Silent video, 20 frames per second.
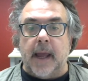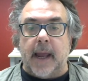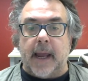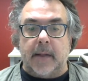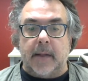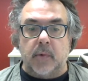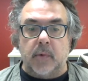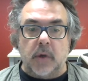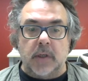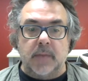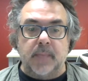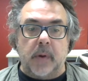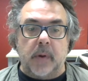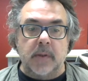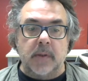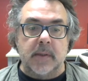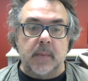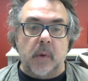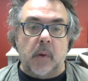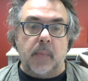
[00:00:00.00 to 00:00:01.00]
and
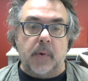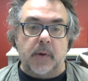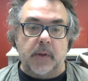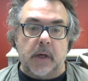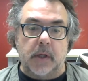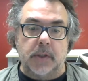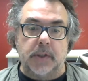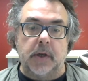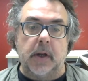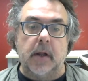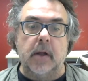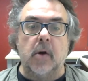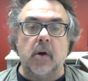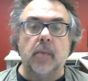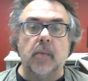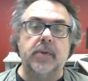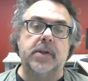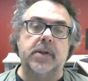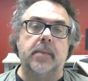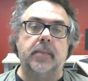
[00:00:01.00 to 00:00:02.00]
responsible production and
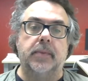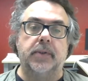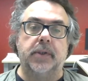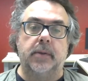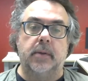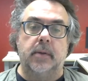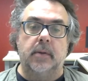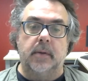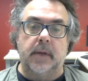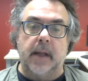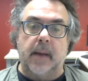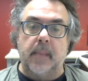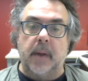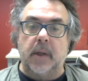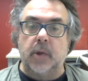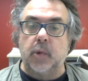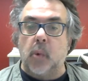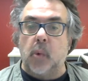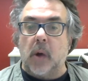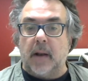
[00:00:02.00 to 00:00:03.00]
consumption, number
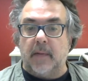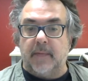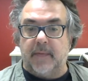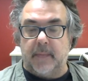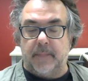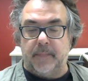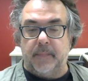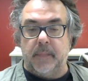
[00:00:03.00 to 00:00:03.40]
12.